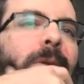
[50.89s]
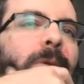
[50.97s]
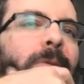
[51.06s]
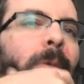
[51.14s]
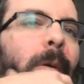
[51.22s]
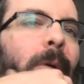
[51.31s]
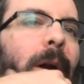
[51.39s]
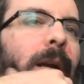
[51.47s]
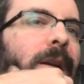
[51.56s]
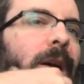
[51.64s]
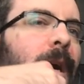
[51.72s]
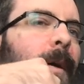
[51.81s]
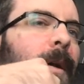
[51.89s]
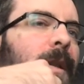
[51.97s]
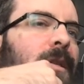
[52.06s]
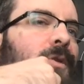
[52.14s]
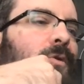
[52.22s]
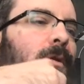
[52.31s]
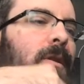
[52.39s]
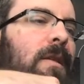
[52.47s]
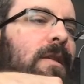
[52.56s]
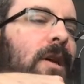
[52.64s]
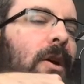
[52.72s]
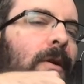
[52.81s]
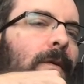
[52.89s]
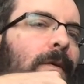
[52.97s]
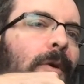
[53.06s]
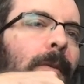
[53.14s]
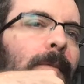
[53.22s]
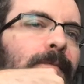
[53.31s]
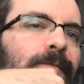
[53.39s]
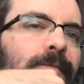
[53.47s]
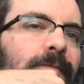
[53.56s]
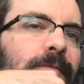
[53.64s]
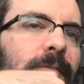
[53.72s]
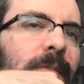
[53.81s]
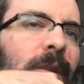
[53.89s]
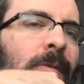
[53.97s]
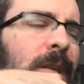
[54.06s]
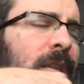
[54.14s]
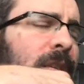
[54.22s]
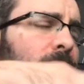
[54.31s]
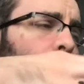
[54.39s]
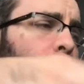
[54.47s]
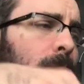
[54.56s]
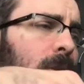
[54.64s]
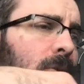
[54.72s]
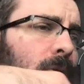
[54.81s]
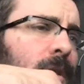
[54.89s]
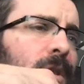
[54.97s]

what we're going to talk about in this course is Terraform, which is an open source